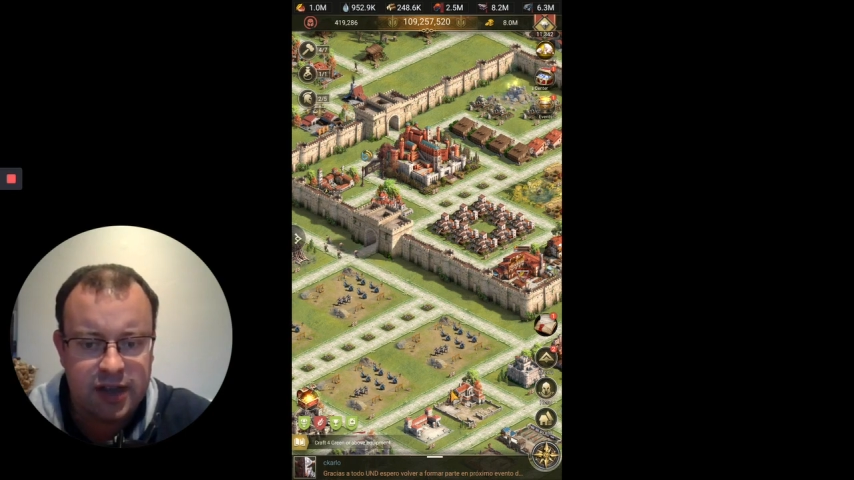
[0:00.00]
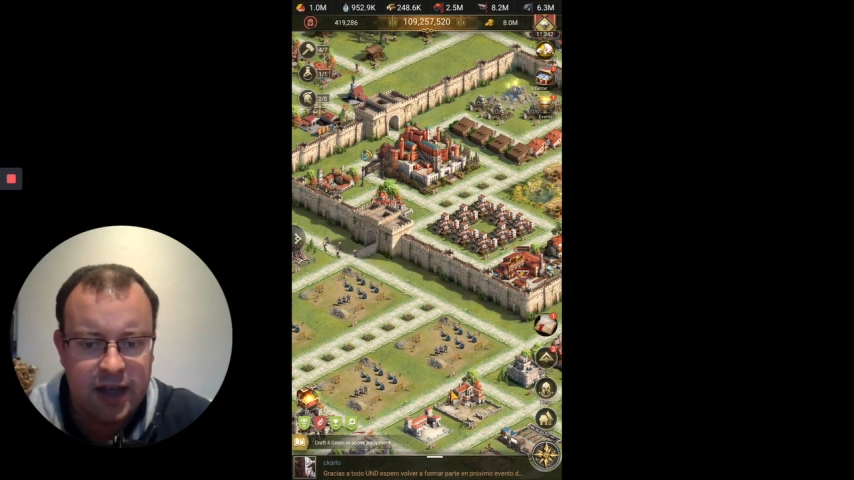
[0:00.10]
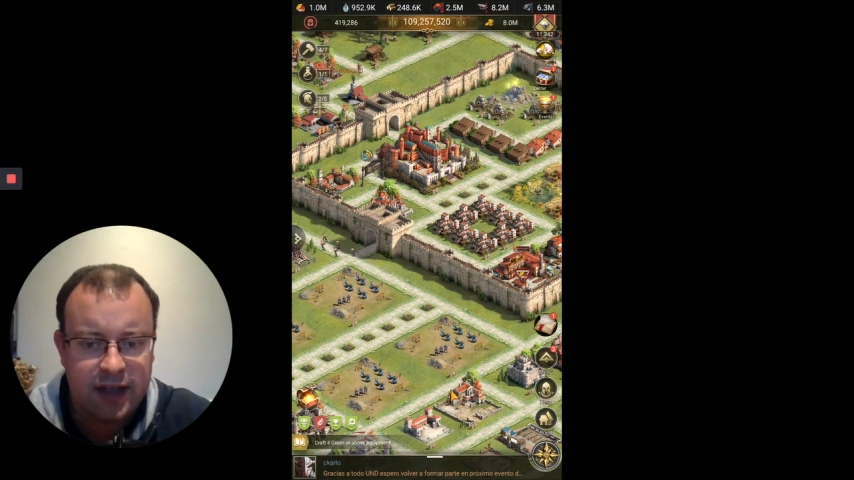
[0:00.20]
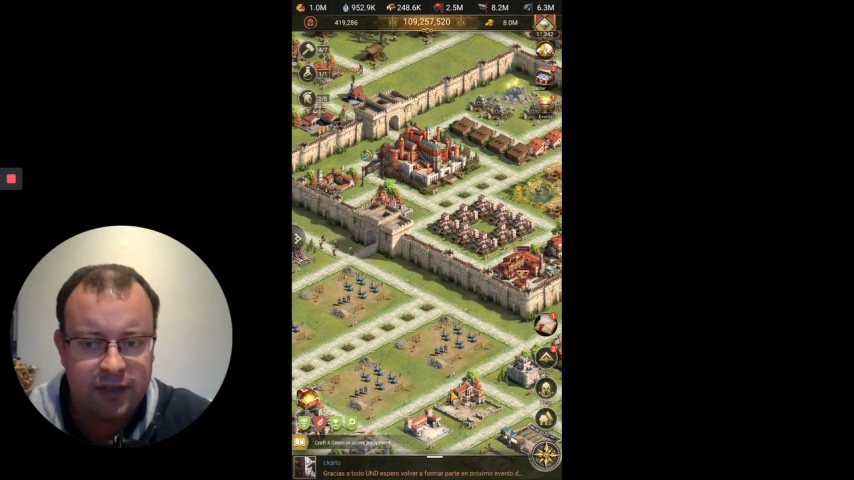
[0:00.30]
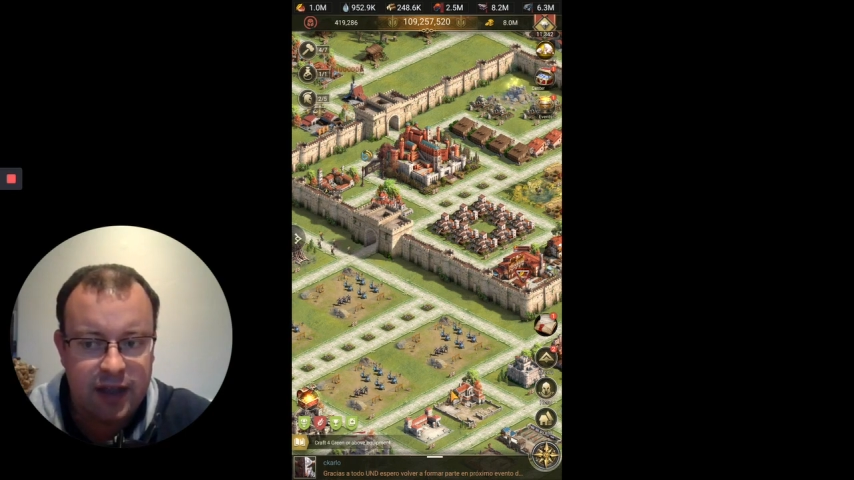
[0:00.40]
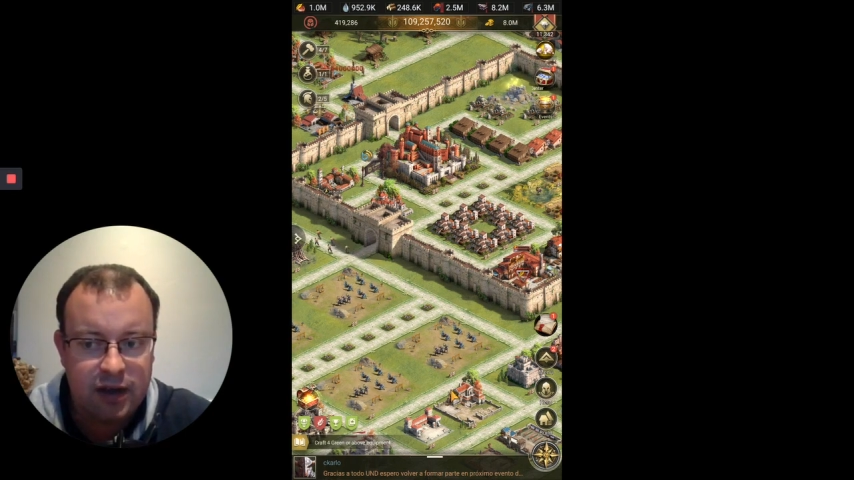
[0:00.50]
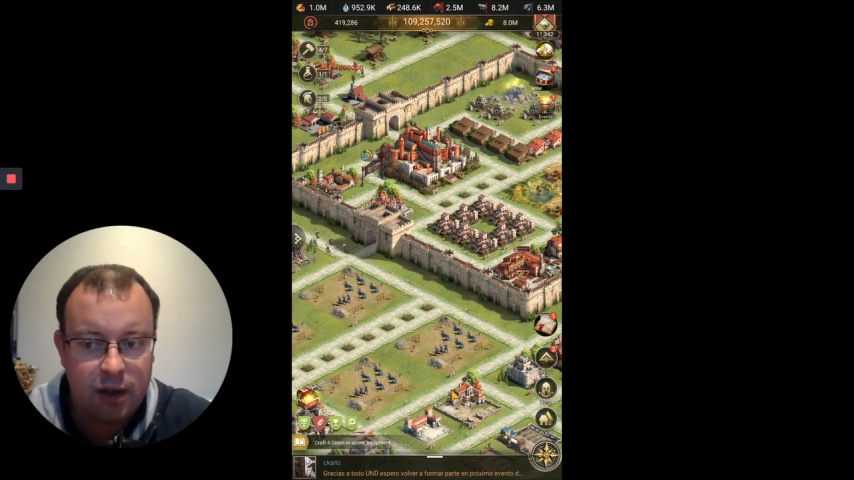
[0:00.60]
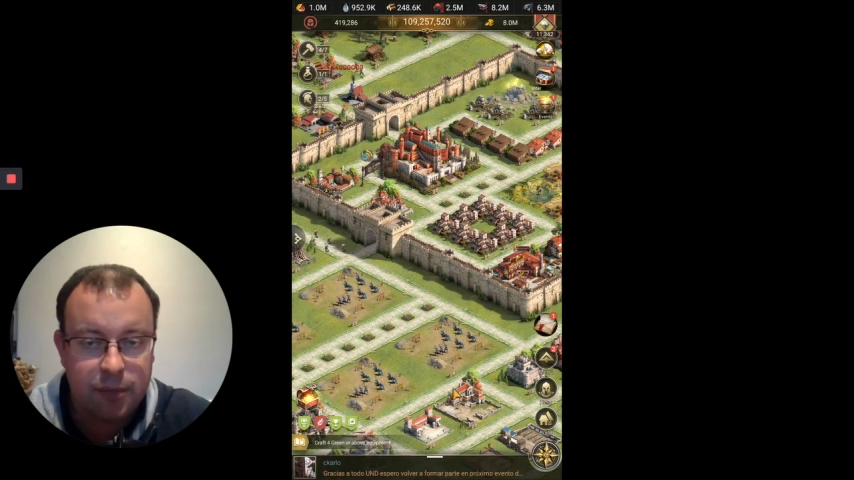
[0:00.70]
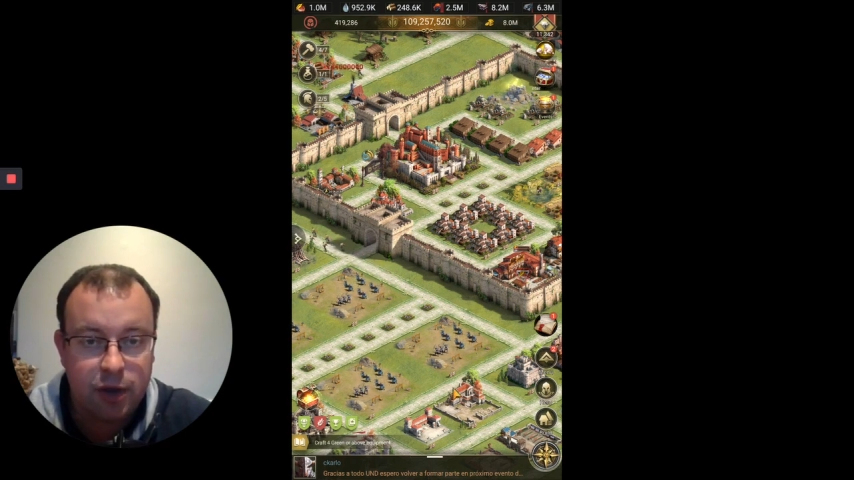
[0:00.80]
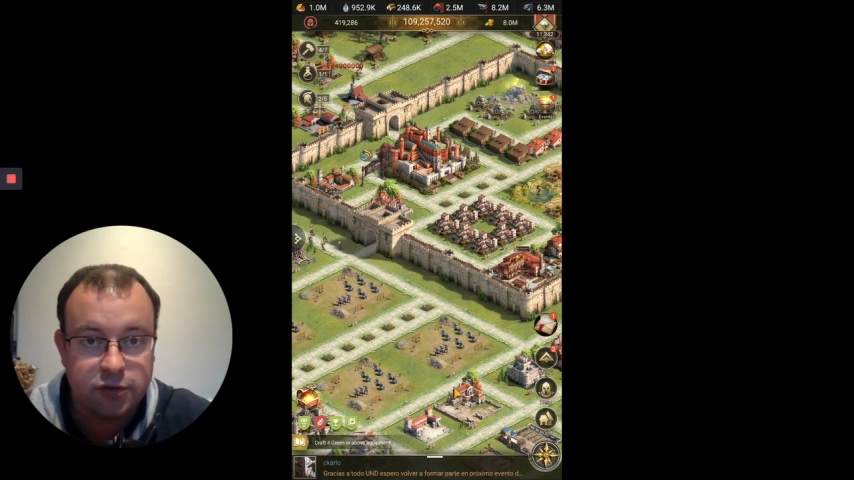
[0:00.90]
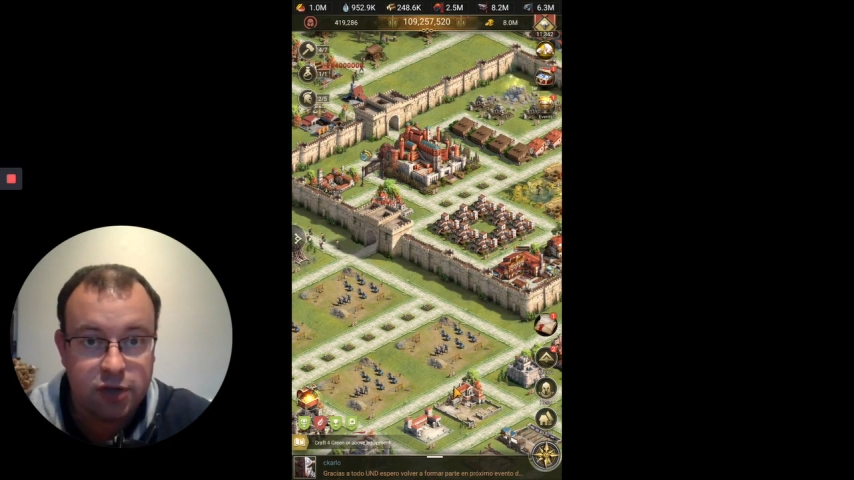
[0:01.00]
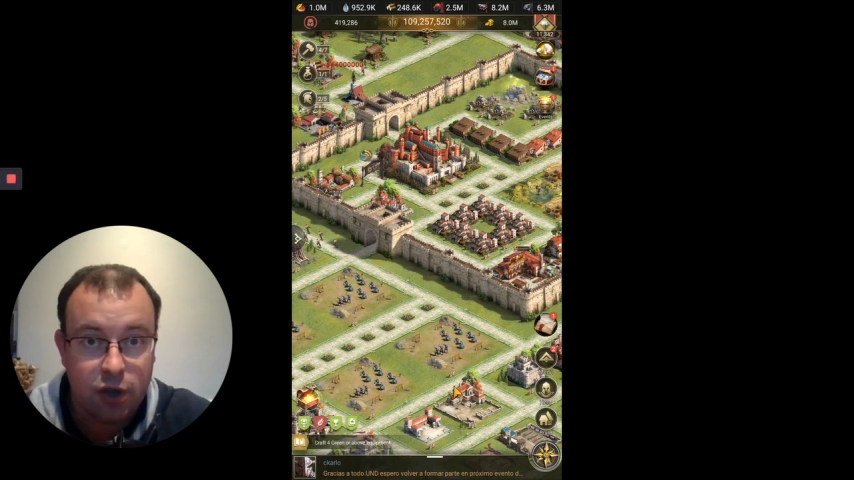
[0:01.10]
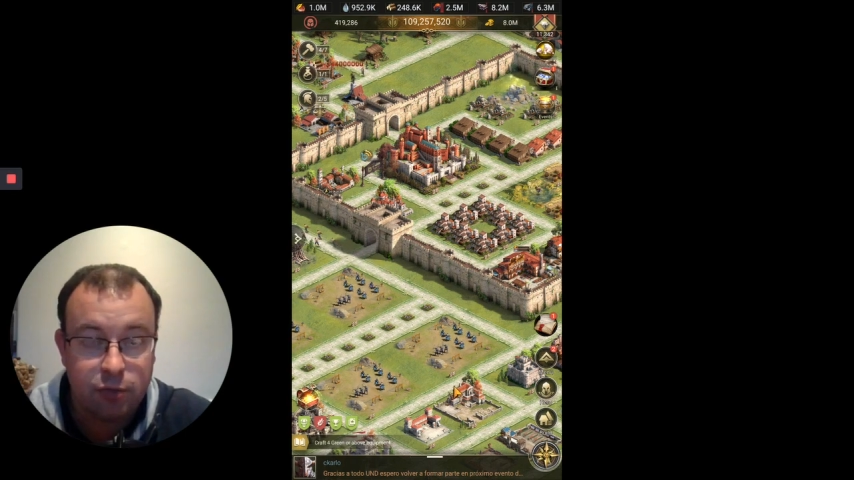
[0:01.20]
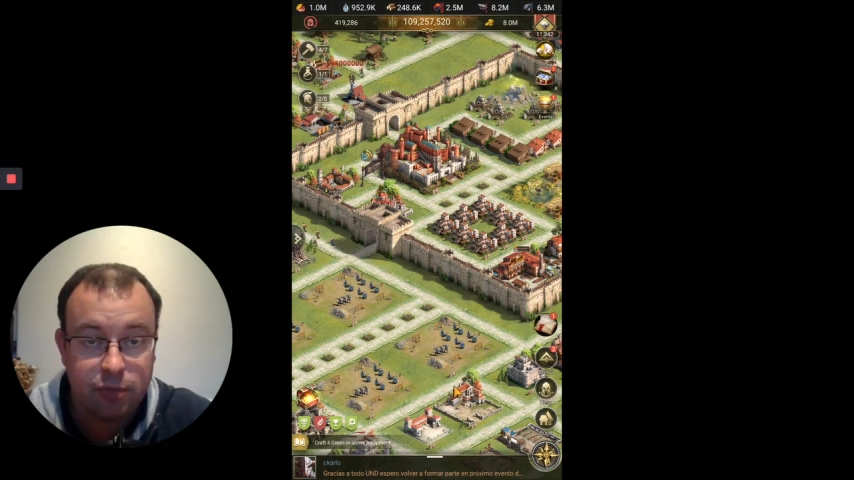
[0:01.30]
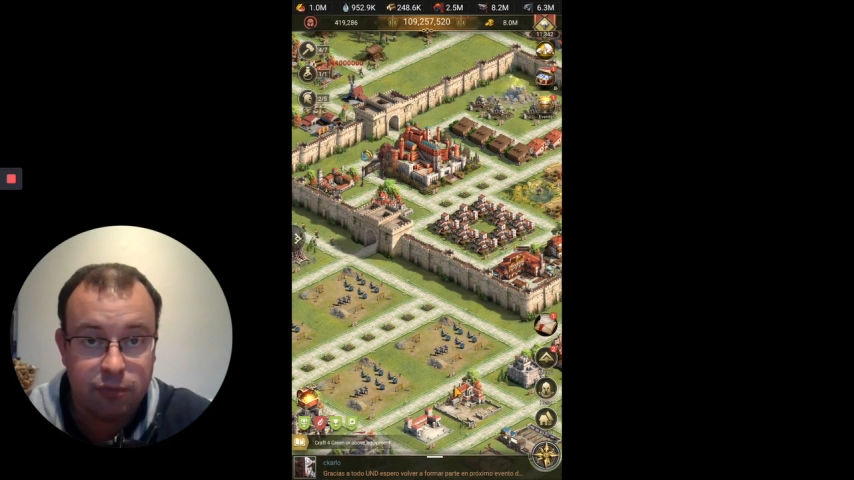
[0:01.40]
and then I'm going to
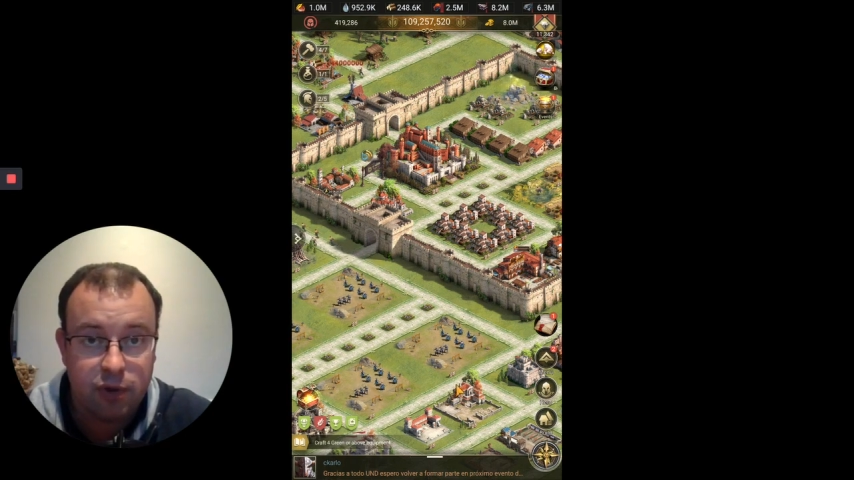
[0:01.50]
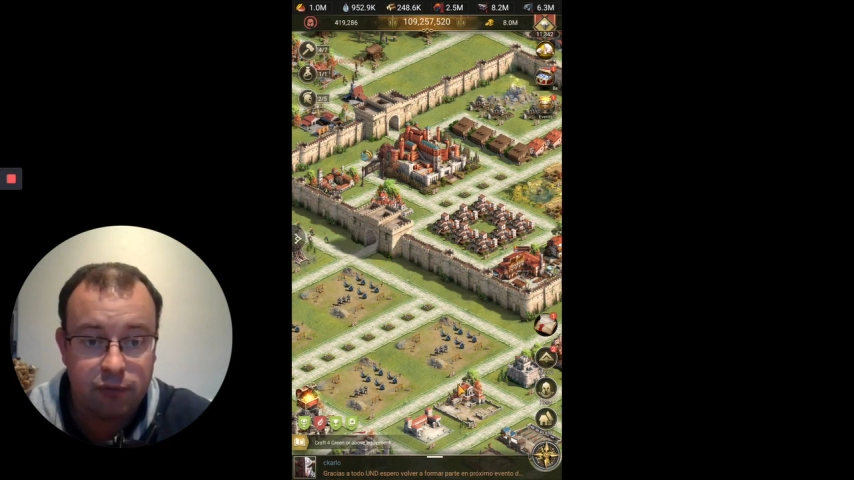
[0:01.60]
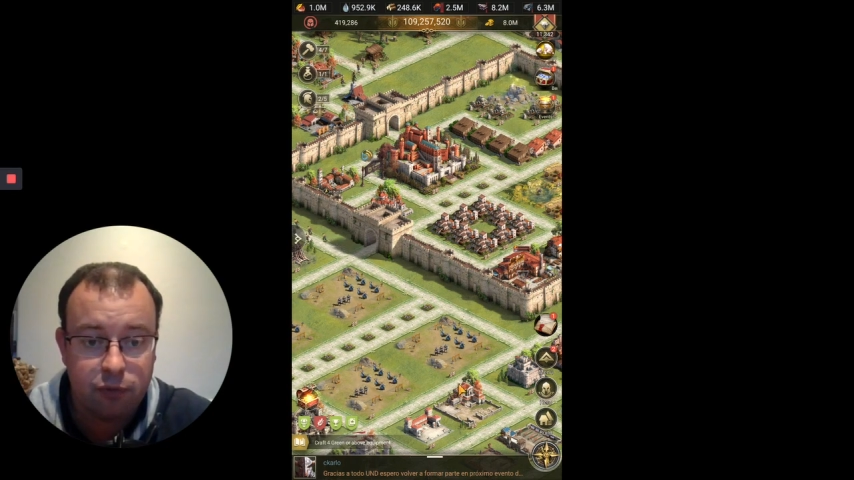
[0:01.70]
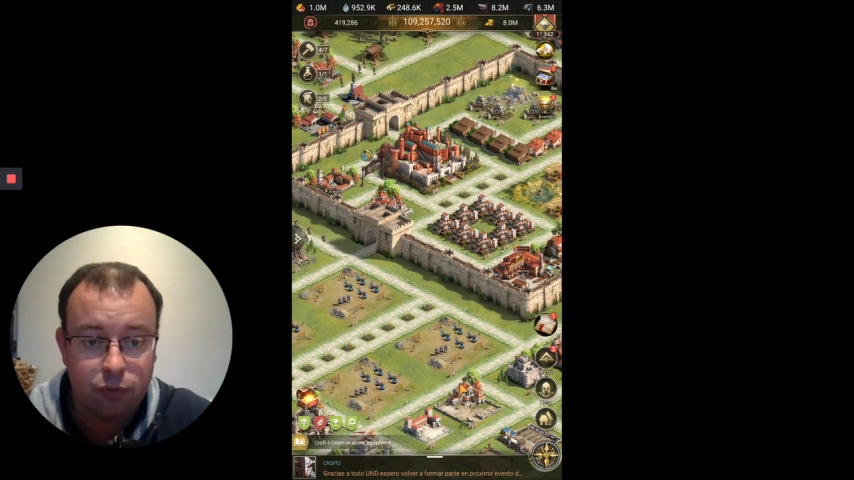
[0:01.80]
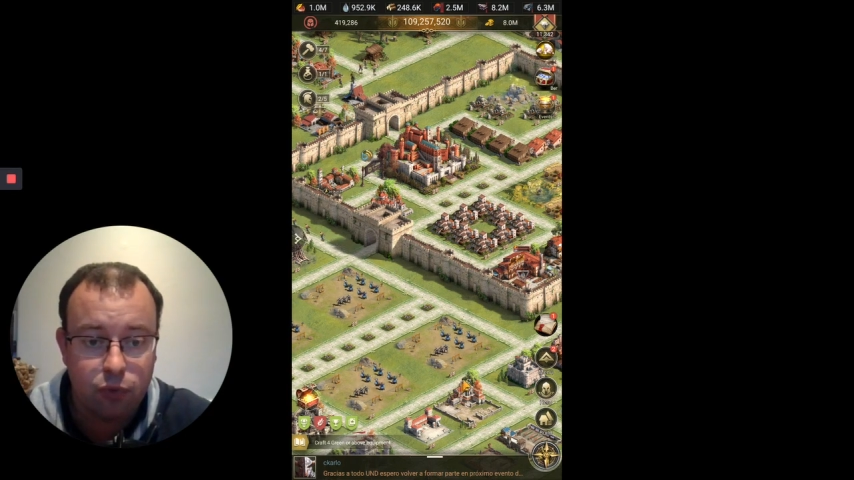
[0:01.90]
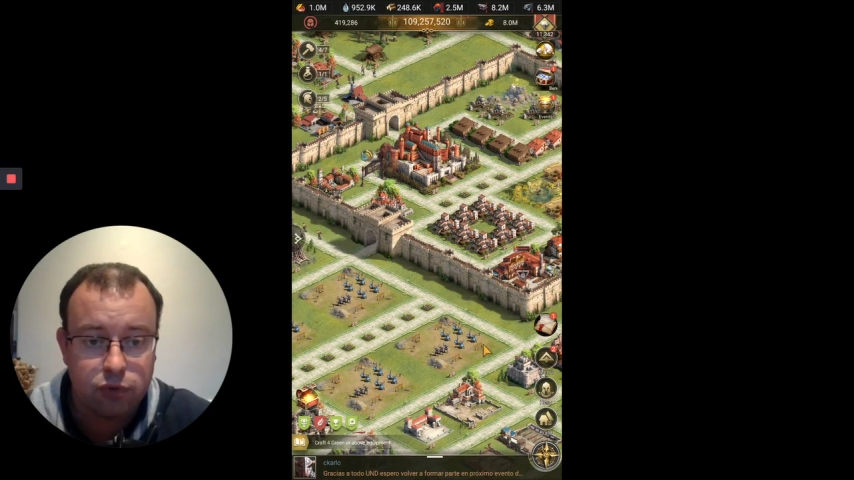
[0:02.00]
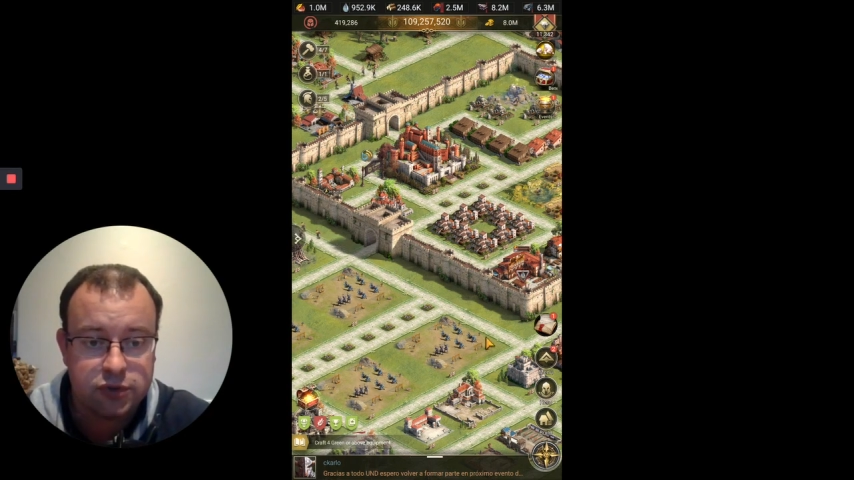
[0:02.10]
open my rewards.